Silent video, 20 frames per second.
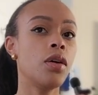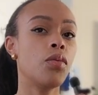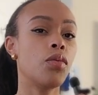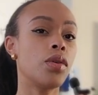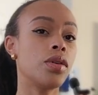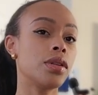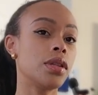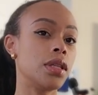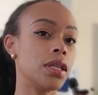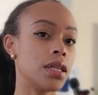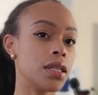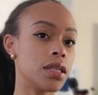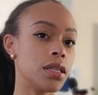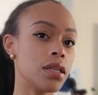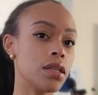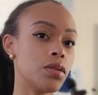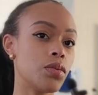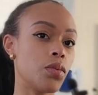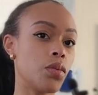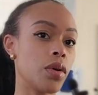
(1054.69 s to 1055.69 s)
Well, this
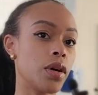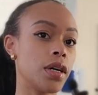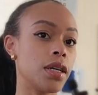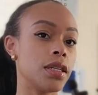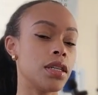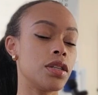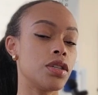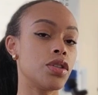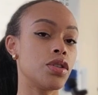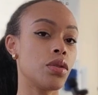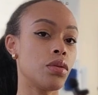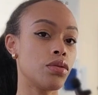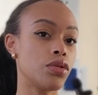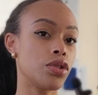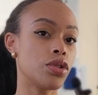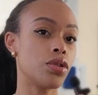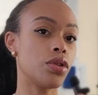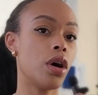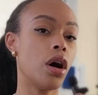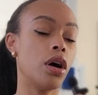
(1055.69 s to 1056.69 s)
is what
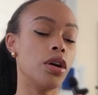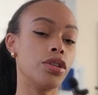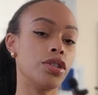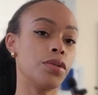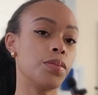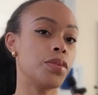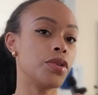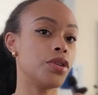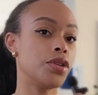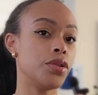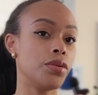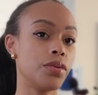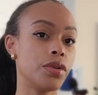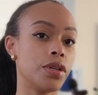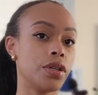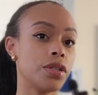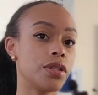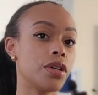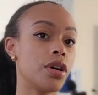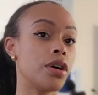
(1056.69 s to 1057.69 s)
social
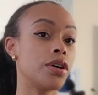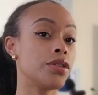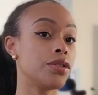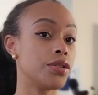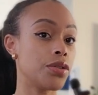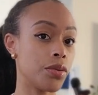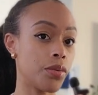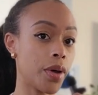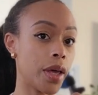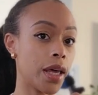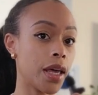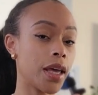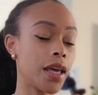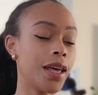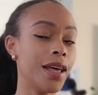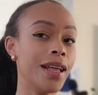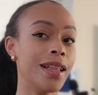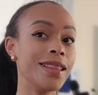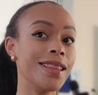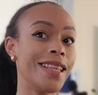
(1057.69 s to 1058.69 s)
entrepreneurs are doing.
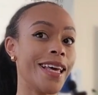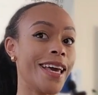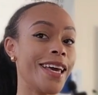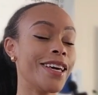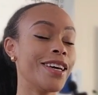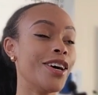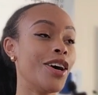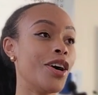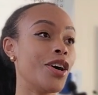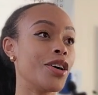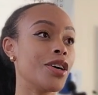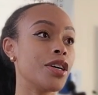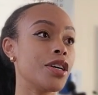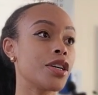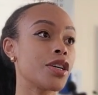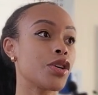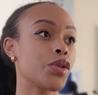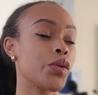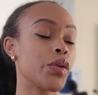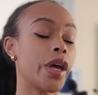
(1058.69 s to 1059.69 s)
They are
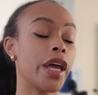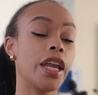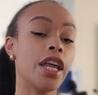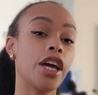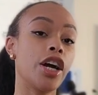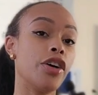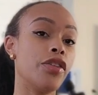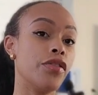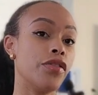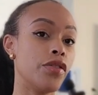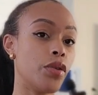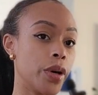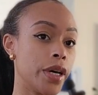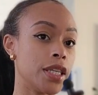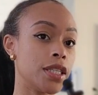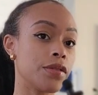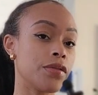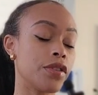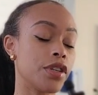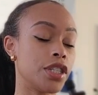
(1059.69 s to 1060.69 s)
creating a
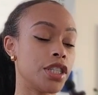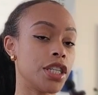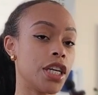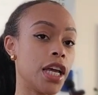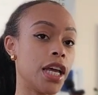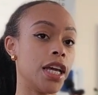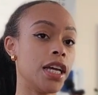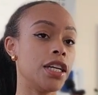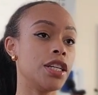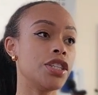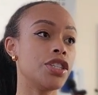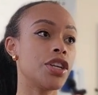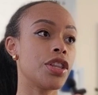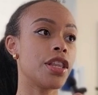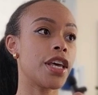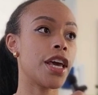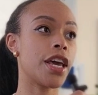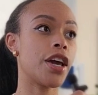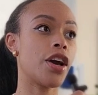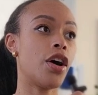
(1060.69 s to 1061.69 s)
voice for change.
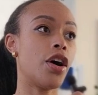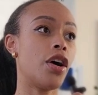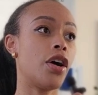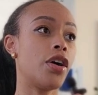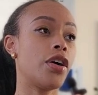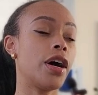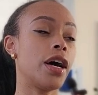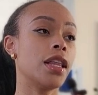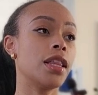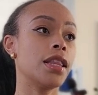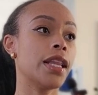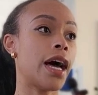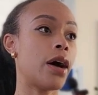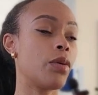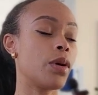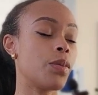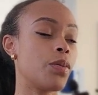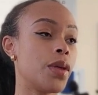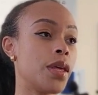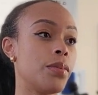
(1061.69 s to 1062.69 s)
They are
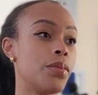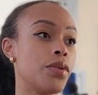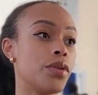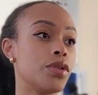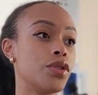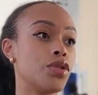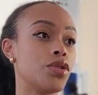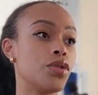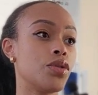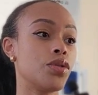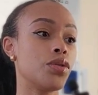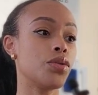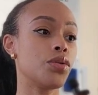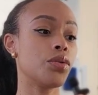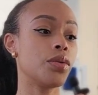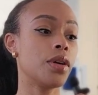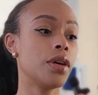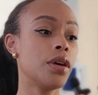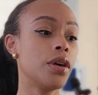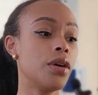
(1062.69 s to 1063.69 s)
allowing people
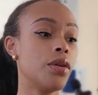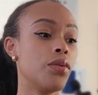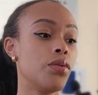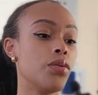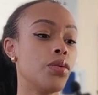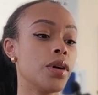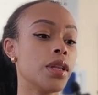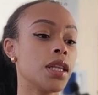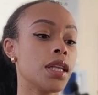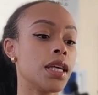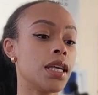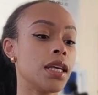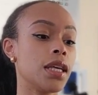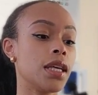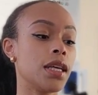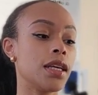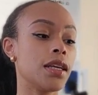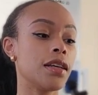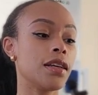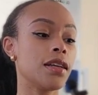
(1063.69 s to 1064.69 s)
to
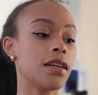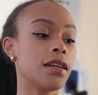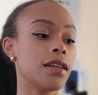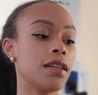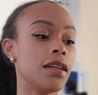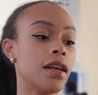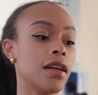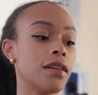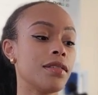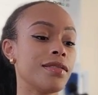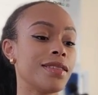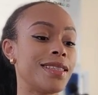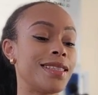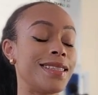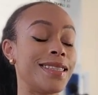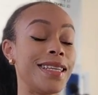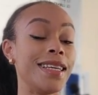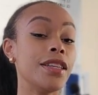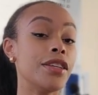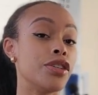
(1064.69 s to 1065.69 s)
really
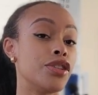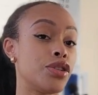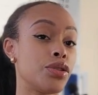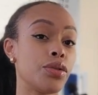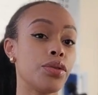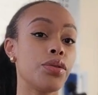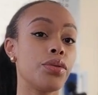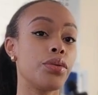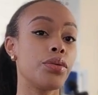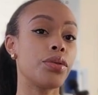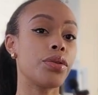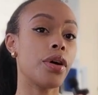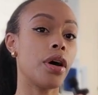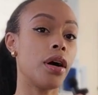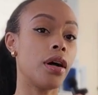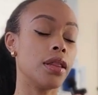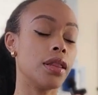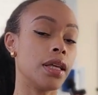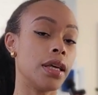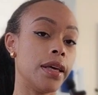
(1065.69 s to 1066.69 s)
see the truth
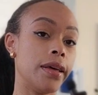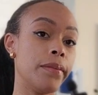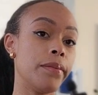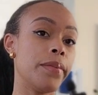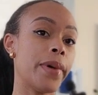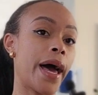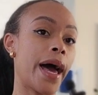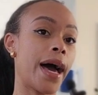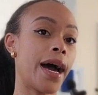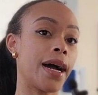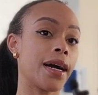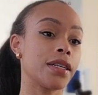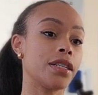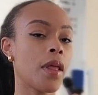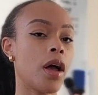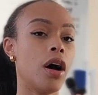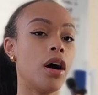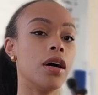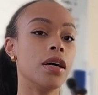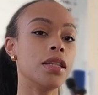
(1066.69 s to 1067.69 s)
on the impact
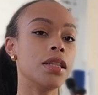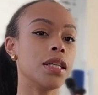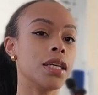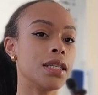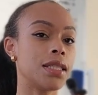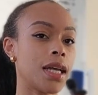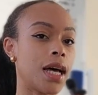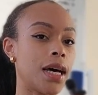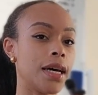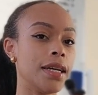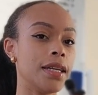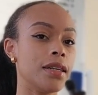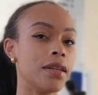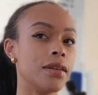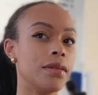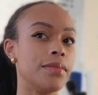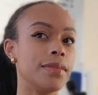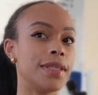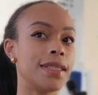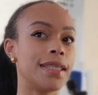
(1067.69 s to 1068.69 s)
on these
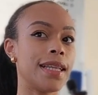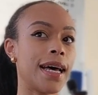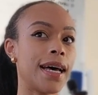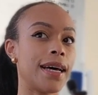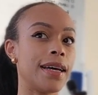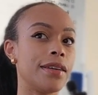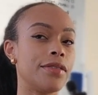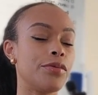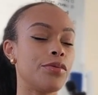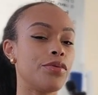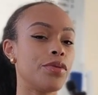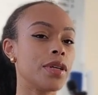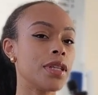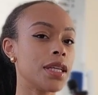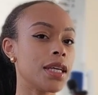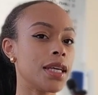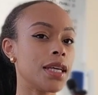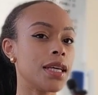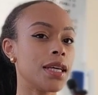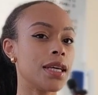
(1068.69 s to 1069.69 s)
items that
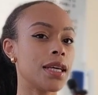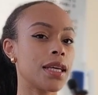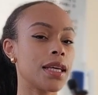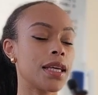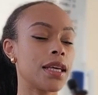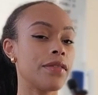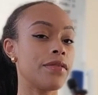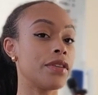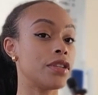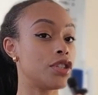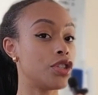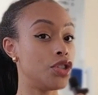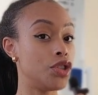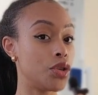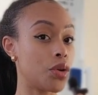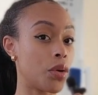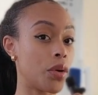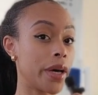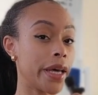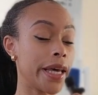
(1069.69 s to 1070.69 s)
really give us
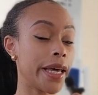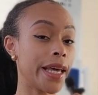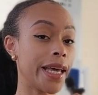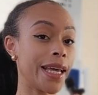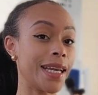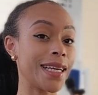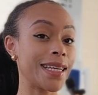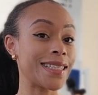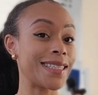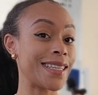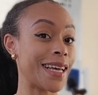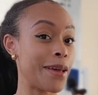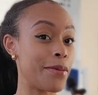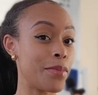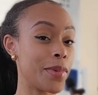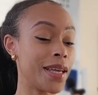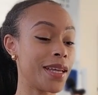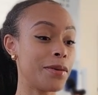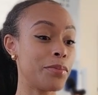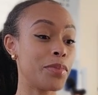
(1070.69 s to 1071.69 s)
joy and
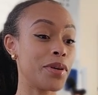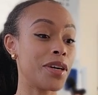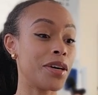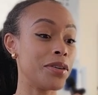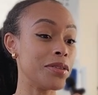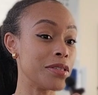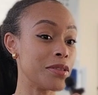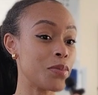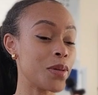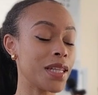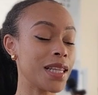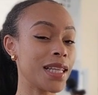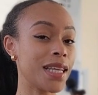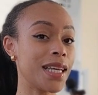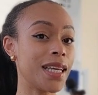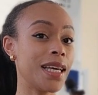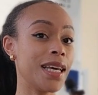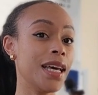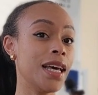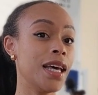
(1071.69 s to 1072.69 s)
excitement, but
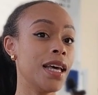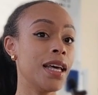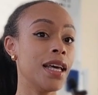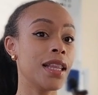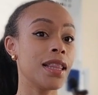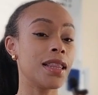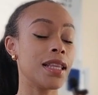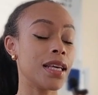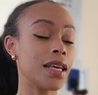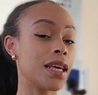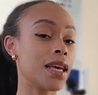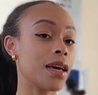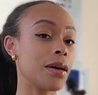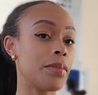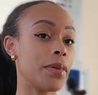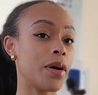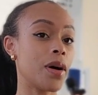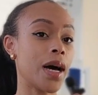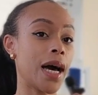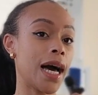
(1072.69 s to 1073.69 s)
ultimately thinking
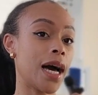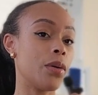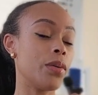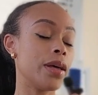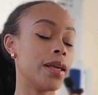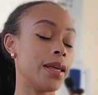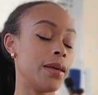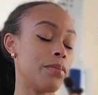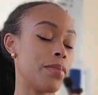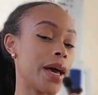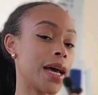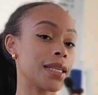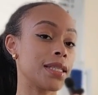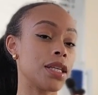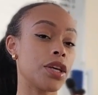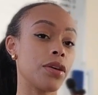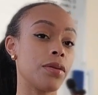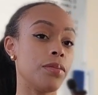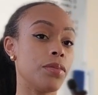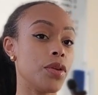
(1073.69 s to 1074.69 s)
about how it impacts
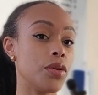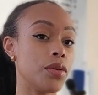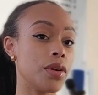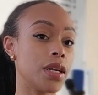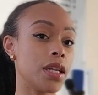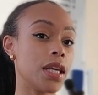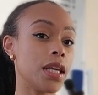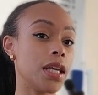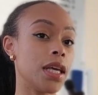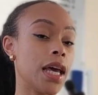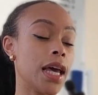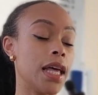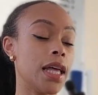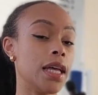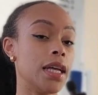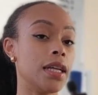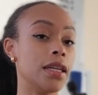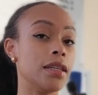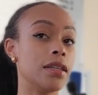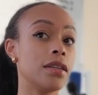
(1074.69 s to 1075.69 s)
the community
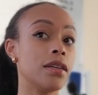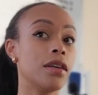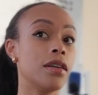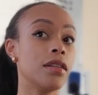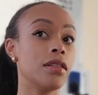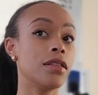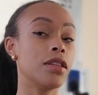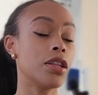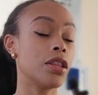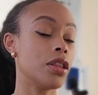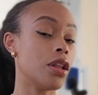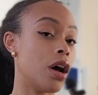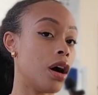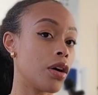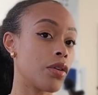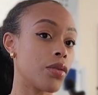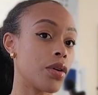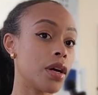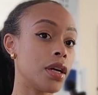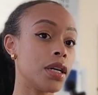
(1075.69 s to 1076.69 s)
and the
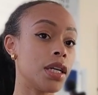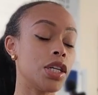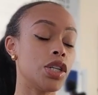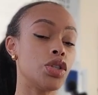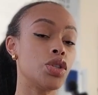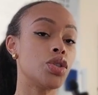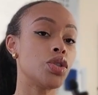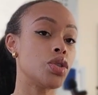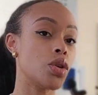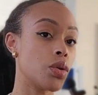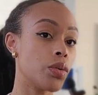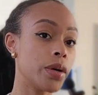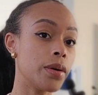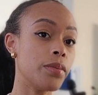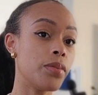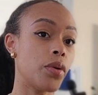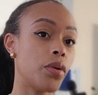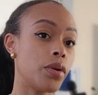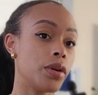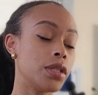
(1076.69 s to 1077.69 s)
long run is so
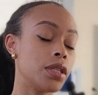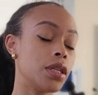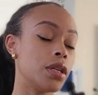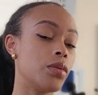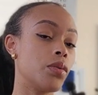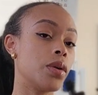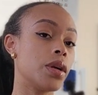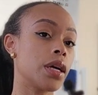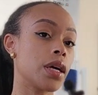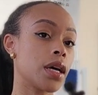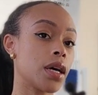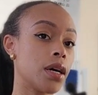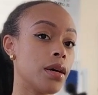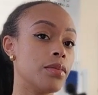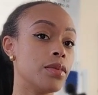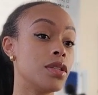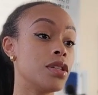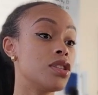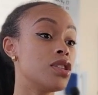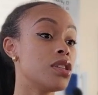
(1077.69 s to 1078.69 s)
important when it
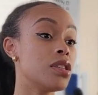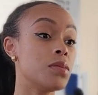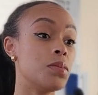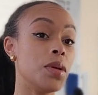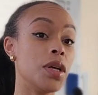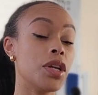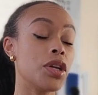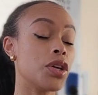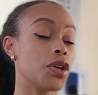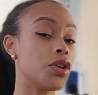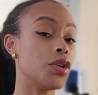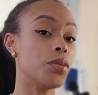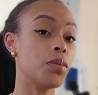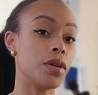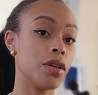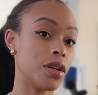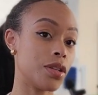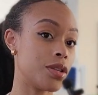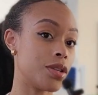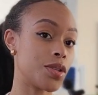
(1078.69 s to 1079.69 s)
comes to just being a
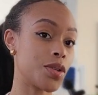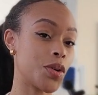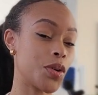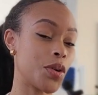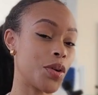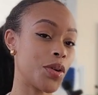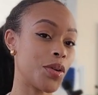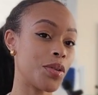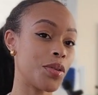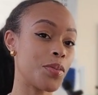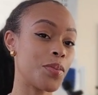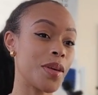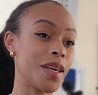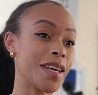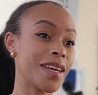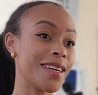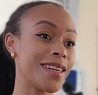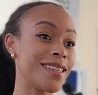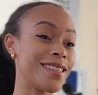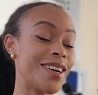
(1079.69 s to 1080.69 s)
human on this earth,
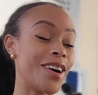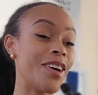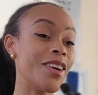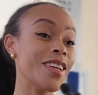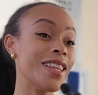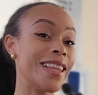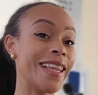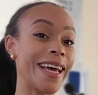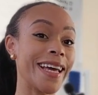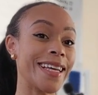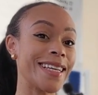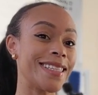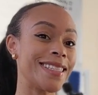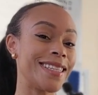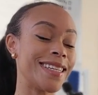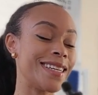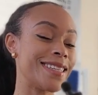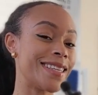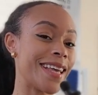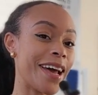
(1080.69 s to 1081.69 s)
because our
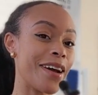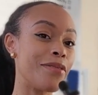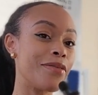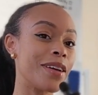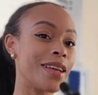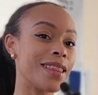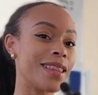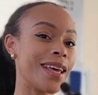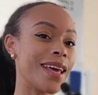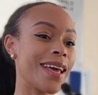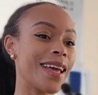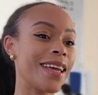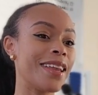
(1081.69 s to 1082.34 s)
legacy is everything.